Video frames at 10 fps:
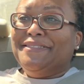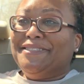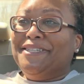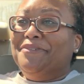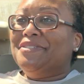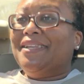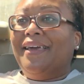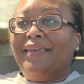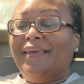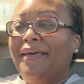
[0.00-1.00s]
He was
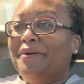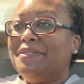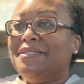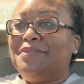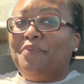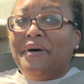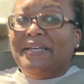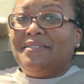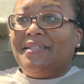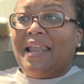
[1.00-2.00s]
like, yeah, it was just
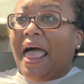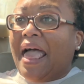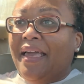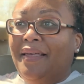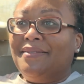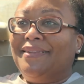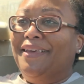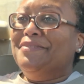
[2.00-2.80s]
one slice.